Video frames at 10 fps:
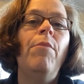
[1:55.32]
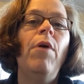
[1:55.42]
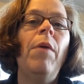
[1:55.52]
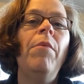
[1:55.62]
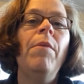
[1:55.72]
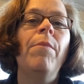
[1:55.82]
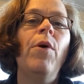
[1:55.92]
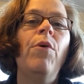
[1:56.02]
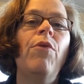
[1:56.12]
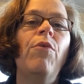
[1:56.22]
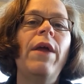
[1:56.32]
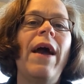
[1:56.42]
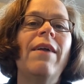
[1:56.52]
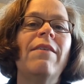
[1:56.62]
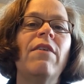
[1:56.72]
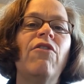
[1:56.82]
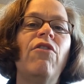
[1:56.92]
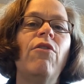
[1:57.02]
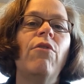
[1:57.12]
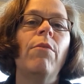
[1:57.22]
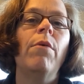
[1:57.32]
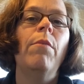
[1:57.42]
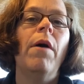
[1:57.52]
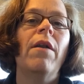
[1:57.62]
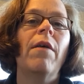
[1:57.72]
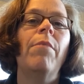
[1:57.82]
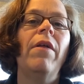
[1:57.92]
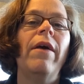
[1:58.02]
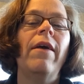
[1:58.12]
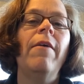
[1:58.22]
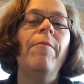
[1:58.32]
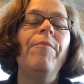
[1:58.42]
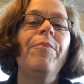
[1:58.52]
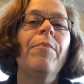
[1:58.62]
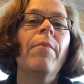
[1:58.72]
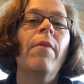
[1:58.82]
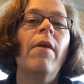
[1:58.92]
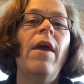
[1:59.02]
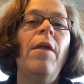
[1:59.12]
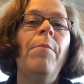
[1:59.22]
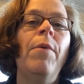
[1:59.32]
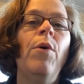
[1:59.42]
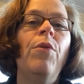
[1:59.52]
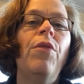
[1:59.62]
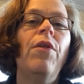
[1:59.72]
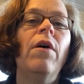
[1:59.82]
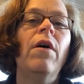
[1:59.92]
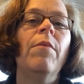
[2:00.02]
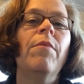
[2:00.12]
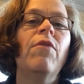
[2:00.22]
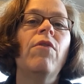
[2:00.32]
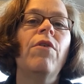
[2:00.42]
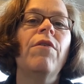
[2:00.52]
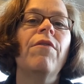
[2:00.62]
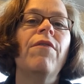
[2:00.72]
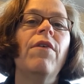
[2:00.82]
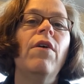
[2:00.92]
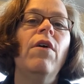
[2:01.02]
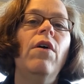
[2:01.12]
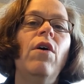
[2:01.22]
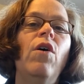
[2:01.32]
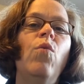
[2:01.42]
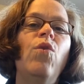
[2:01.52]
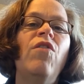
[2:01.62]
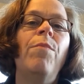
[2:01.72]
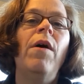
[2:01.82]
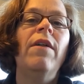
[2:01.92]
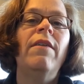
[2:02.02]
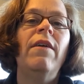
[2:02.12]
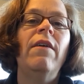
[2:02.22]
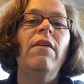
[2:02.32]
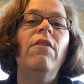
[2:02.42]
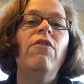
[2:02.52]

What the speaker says: Probably both reacting to the bubonic plague, and both sort of responding